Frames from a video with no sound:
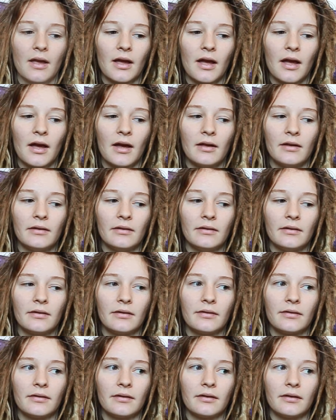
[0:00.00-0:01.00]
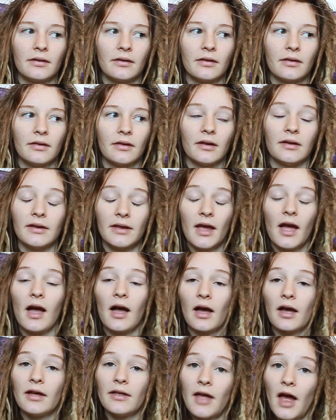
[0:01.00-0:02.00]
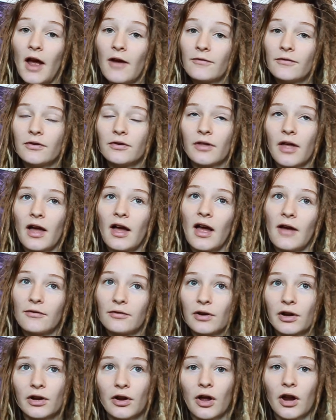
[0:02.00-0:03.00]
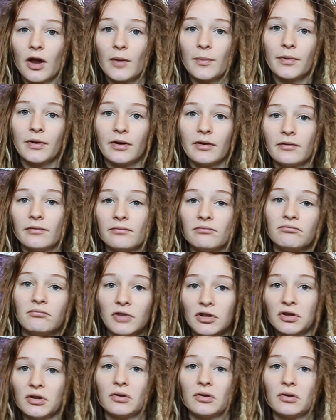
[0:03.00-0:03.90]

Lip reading: And then yeah, and after that, after I got up and